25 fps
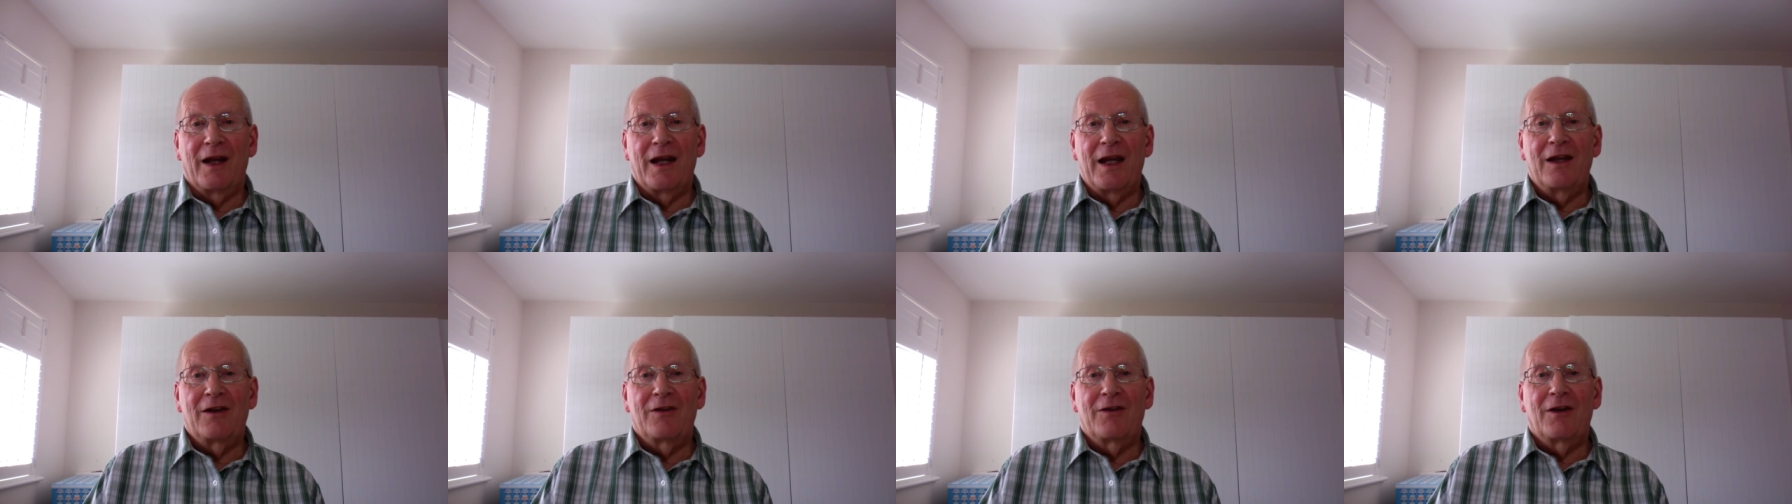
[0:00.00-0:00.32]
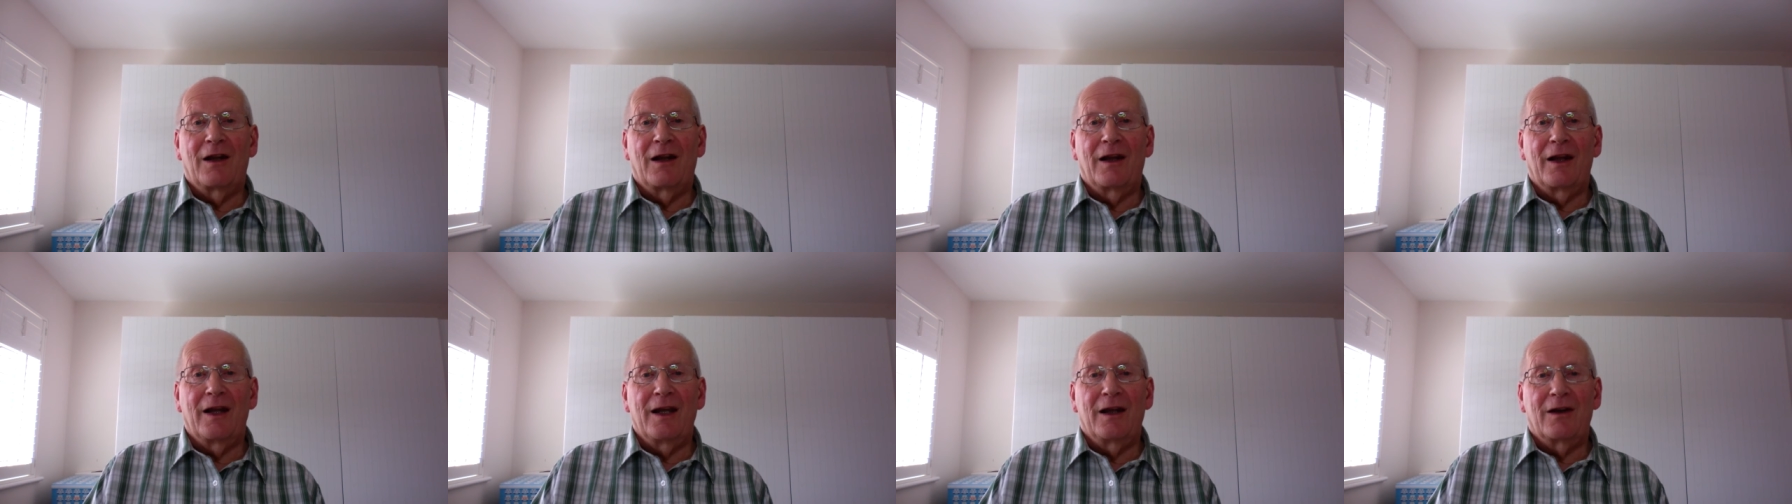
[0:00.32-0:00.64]

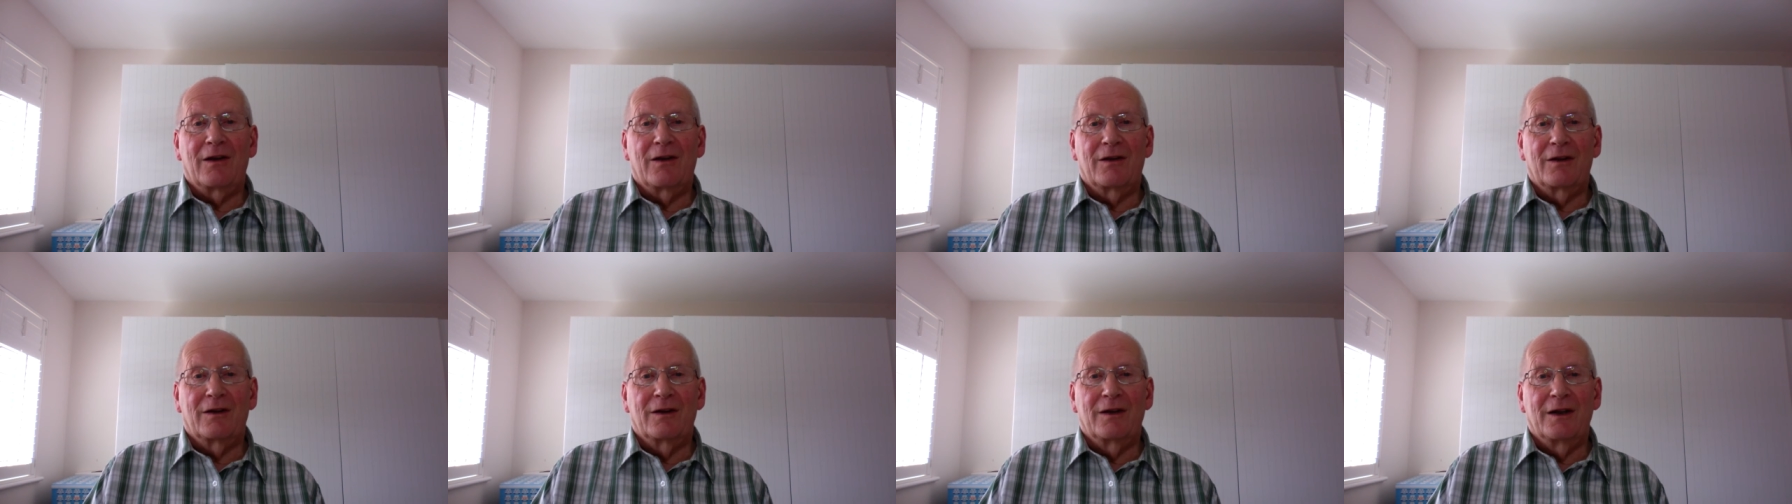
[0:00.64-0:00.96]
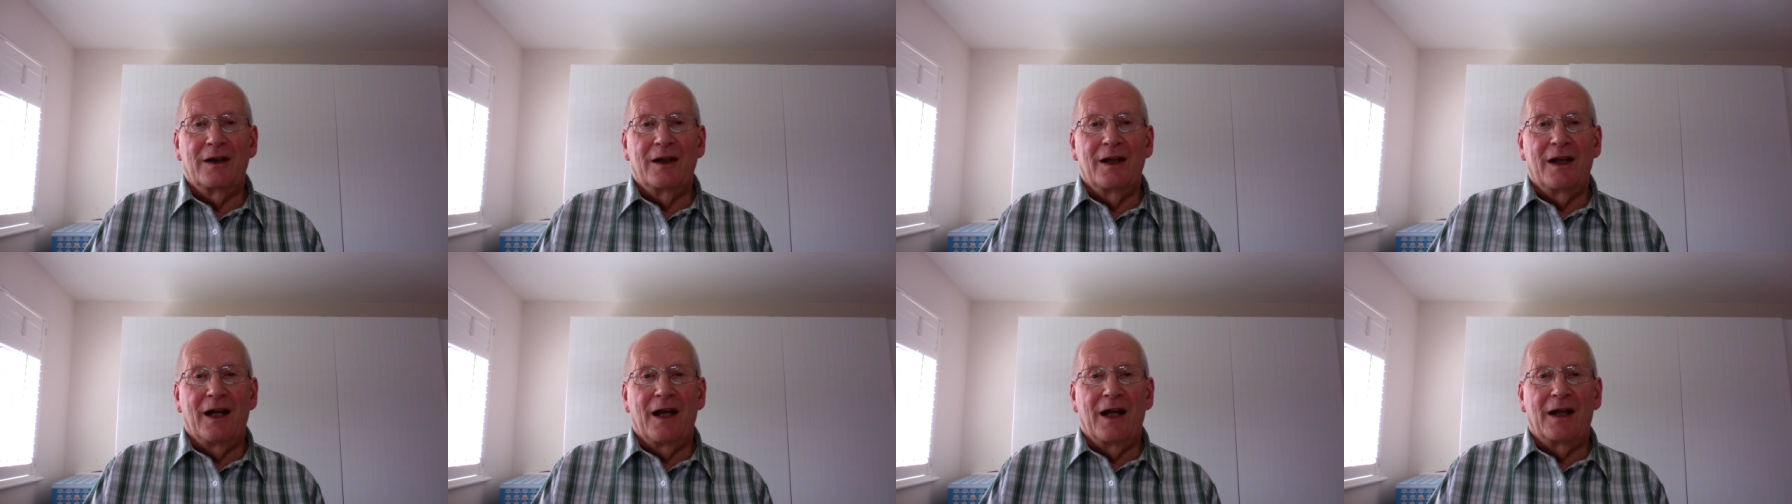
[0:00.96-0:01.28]
interlinked
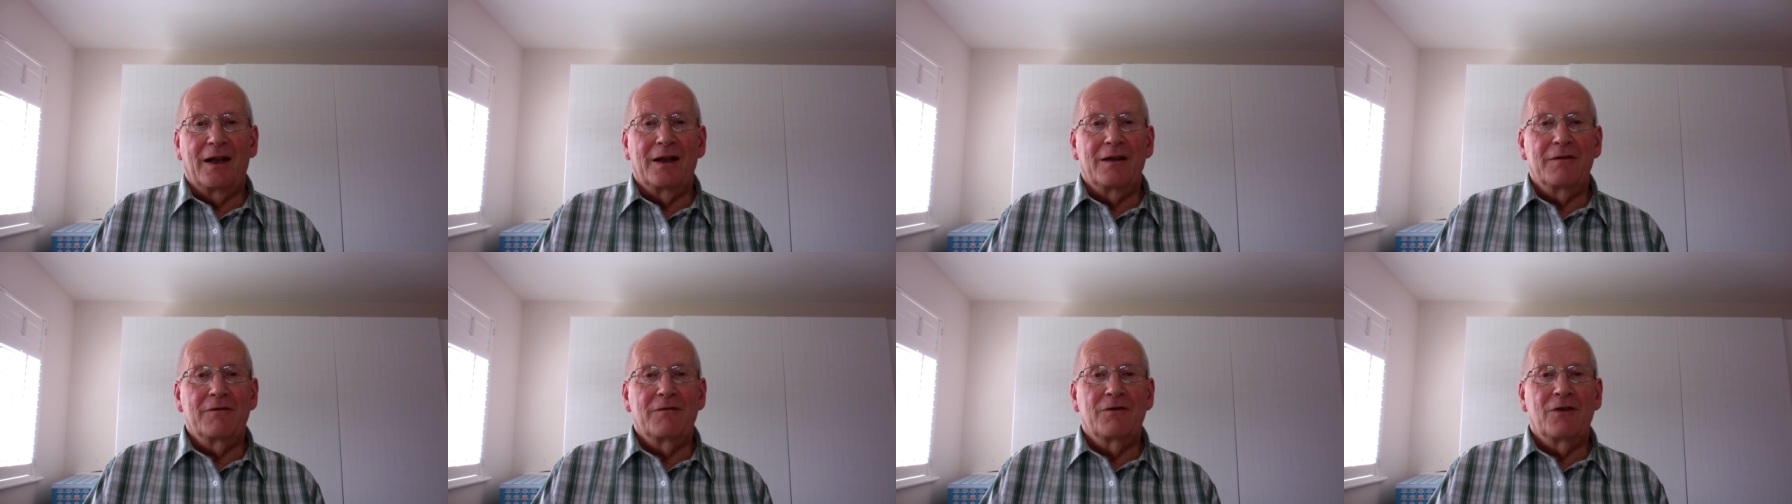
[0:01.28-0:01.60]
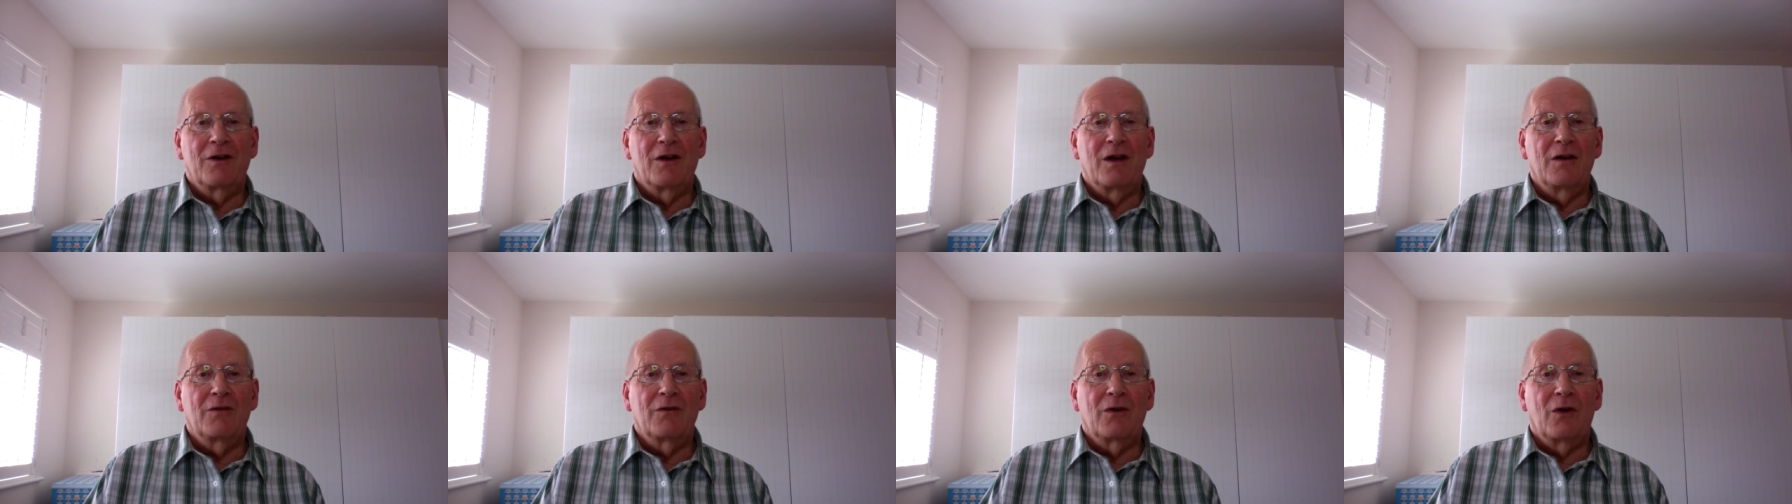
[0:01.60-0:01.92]
and
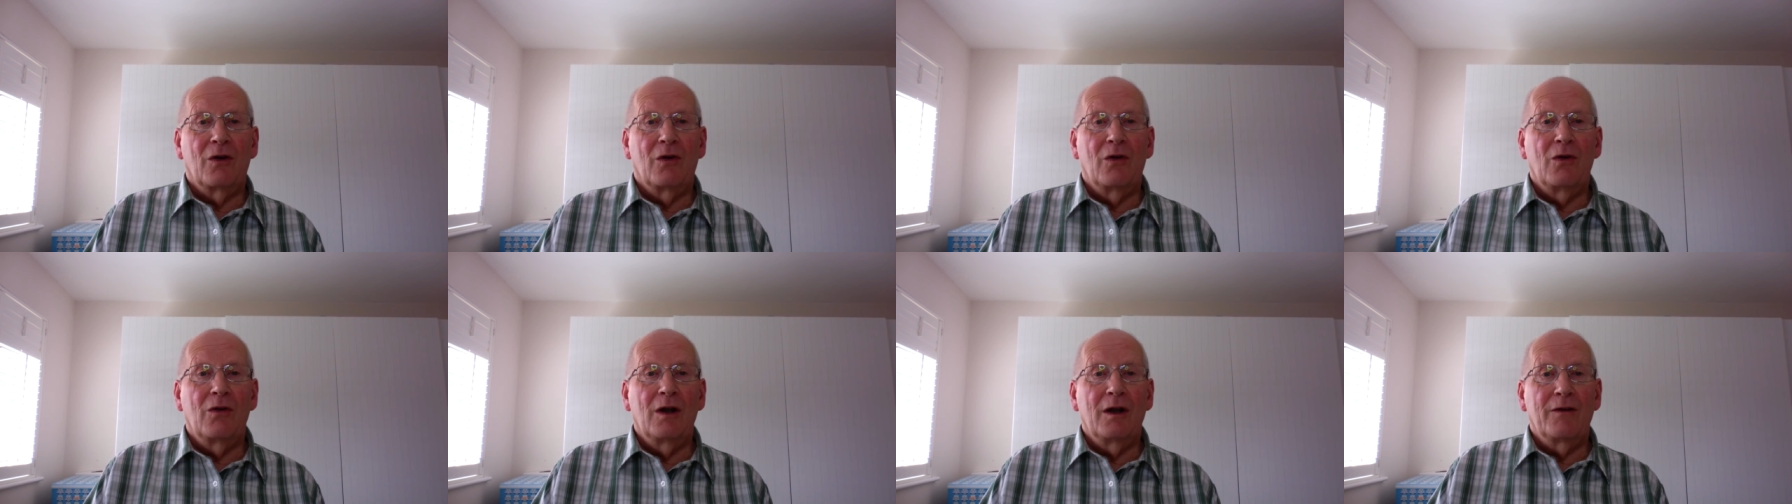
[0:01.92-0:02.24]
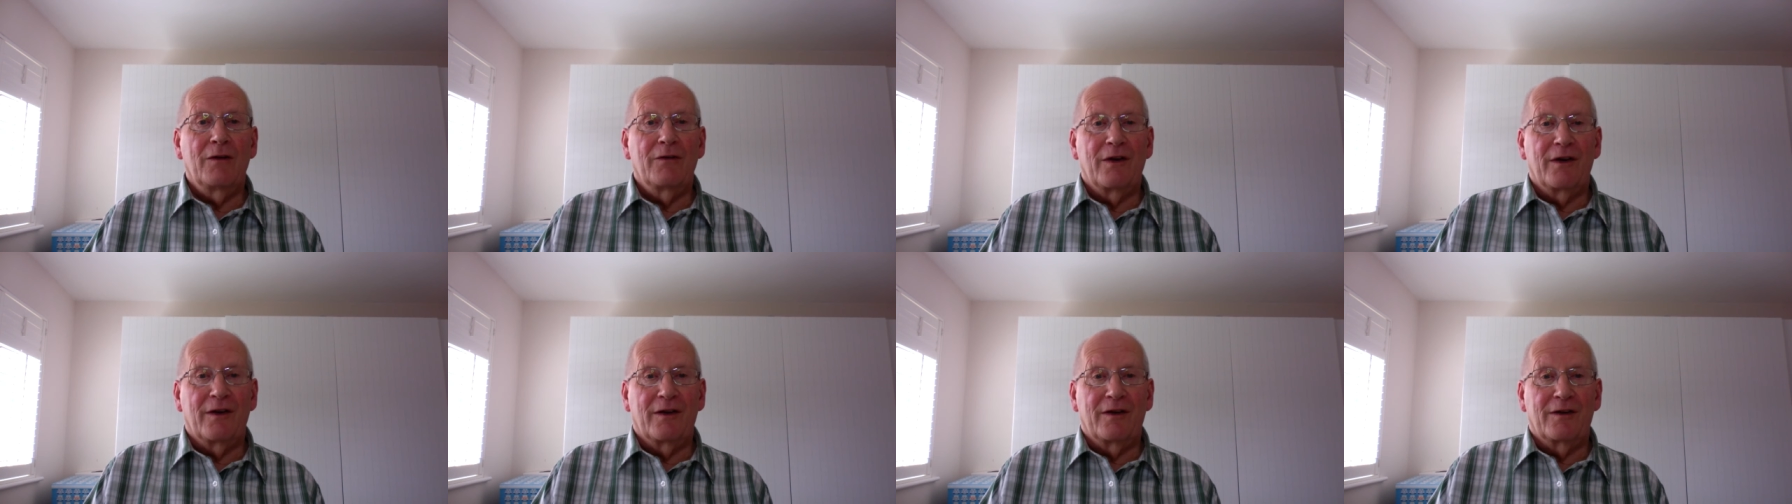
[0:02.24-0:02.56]
involve all of
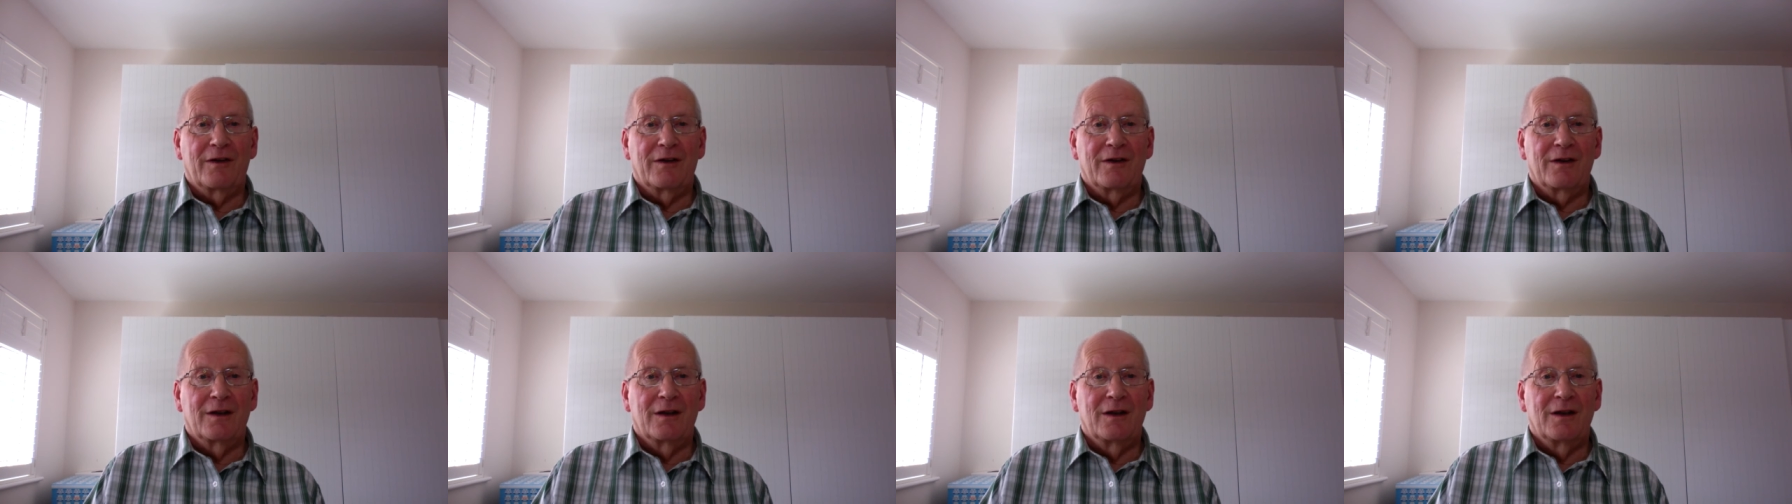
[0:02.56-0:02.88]
us.